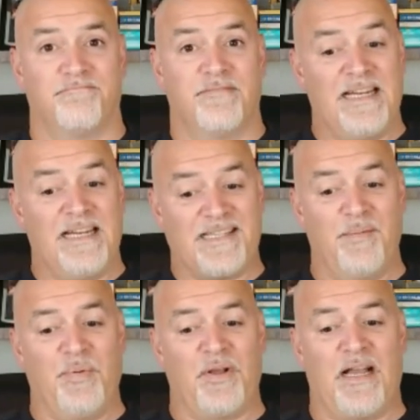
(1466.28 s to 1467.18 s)
And it's
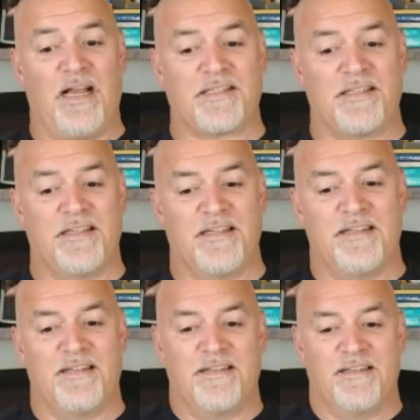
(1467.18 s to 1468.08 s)
simple, guys.
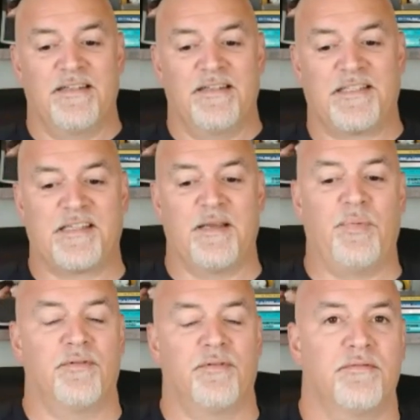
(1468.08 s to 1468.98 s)
It's
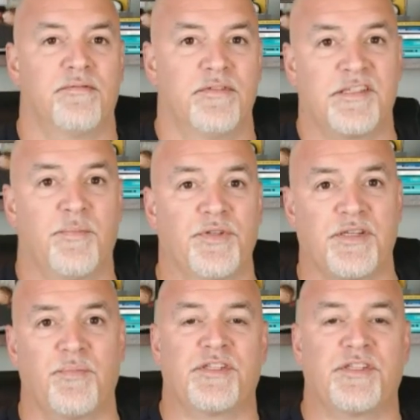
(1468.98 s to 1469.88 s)
simple. Simple,
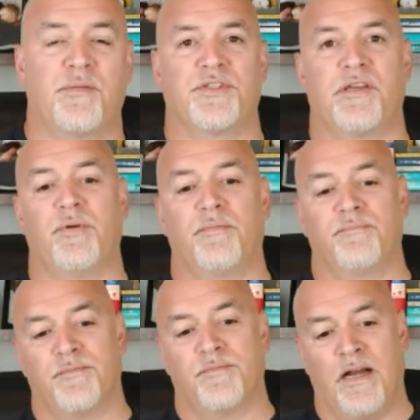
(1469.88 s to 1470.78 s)
simple, simple, simple.
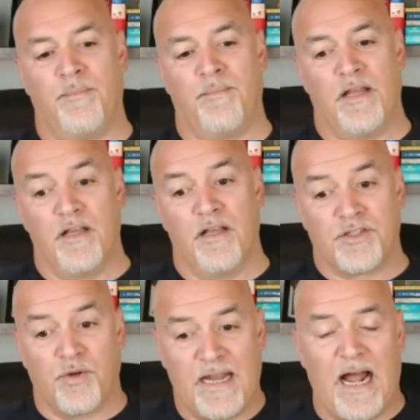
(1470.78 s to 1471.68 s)
All right.
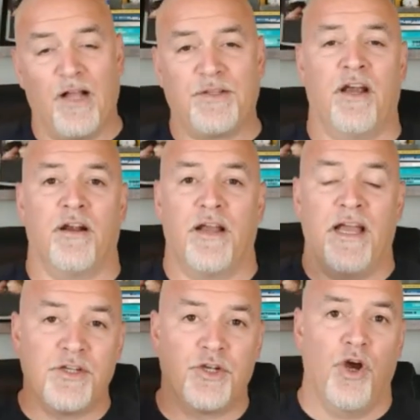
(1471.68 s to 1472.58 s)
So get out there
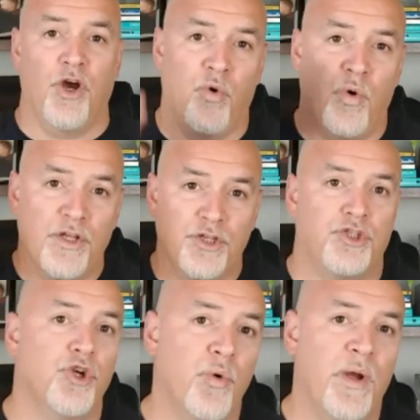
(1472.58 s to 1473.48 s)
and go
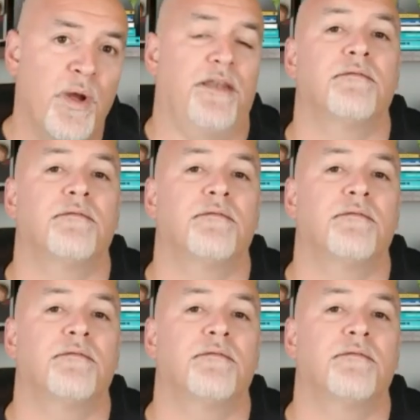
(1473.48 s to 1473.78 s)
do it.